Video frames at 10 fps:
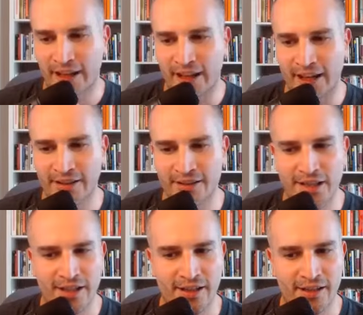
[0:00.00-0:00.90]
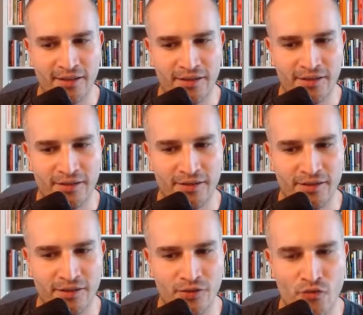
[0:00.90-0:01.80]
And uh,
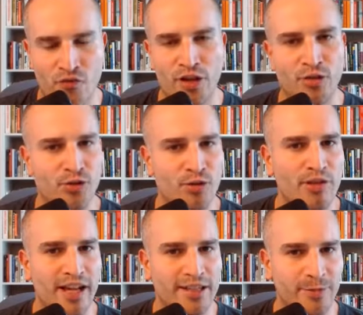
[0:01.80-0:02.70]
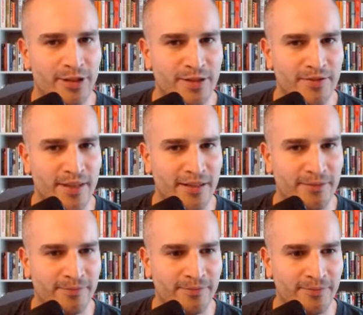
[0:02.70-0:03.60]
the control aspect of that,
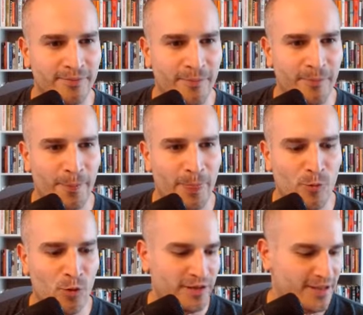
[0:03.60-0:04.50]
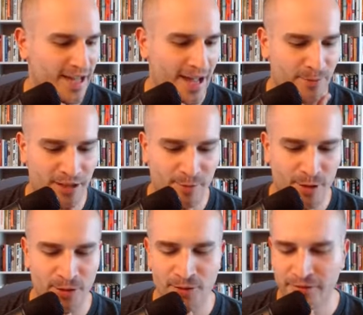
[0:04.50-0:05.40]
what does that mean
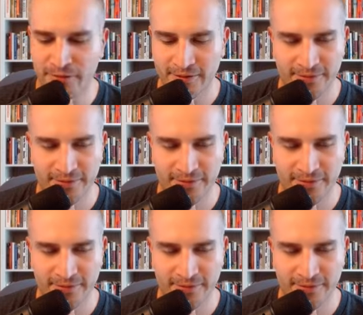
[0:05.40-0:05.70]
about you?